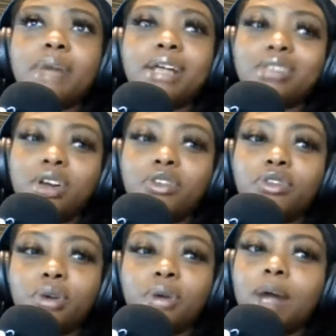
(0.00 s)
myself
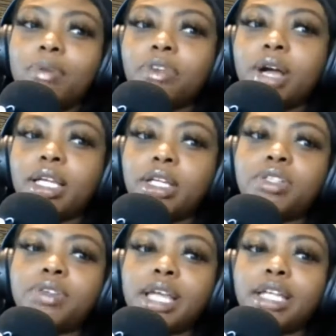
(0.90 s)
for a while before I get
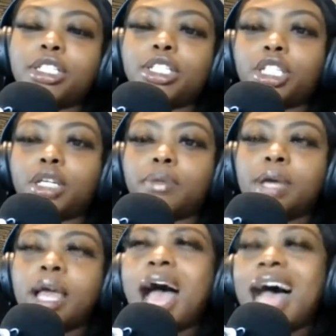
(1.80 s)
into a relationship.
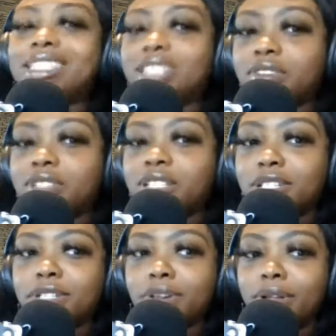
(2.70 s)
I should have
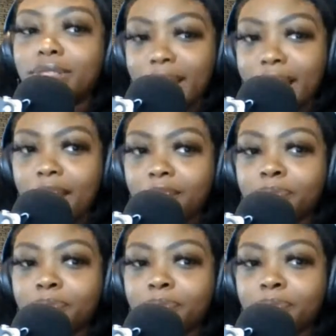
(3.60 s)
stood on that.